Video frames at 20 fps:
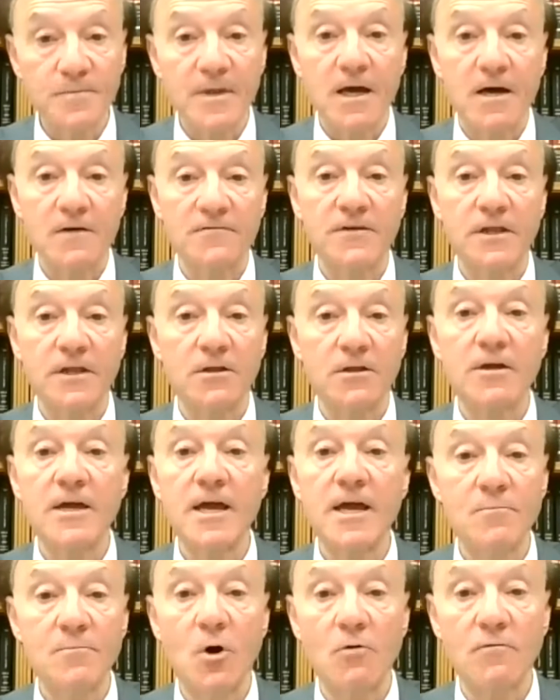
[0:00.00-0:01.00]
A fellow
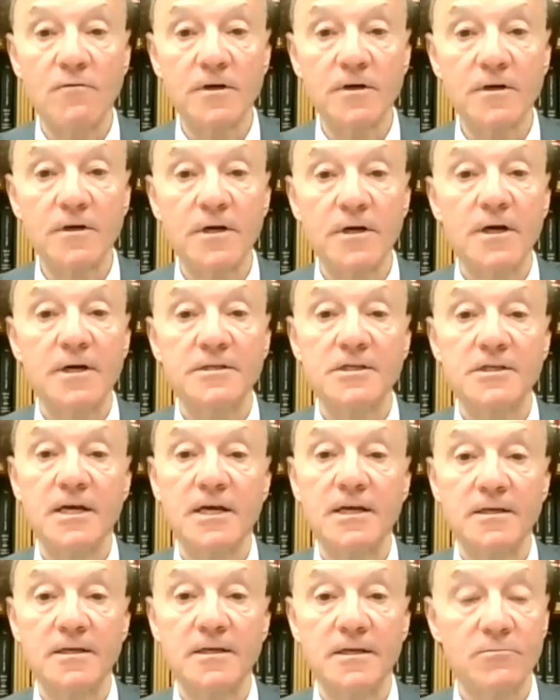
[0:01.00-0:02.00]
came over,
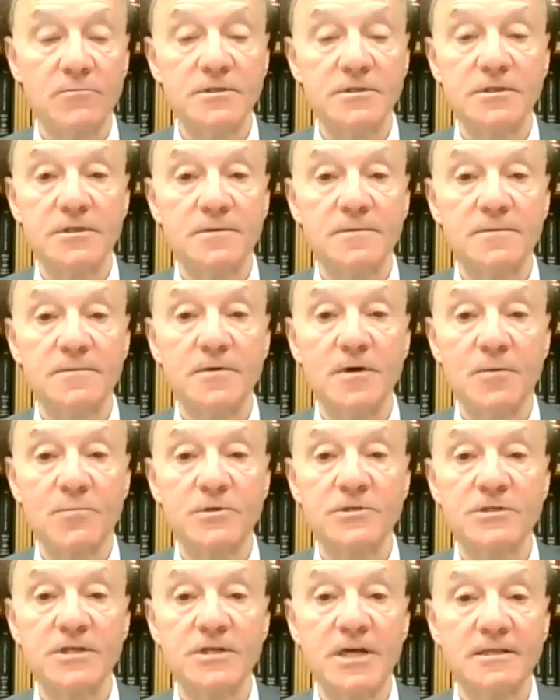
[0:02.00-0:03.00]
said he was
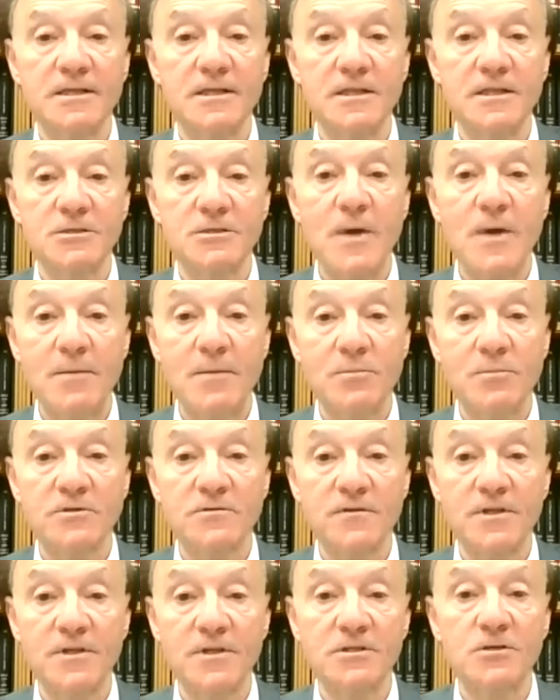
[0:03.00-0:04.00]
presenting these papers
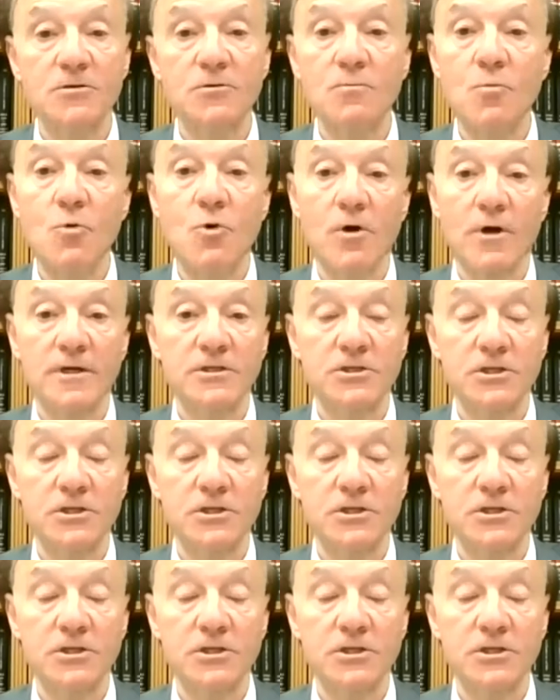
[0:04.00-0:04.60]
for this new mortgage.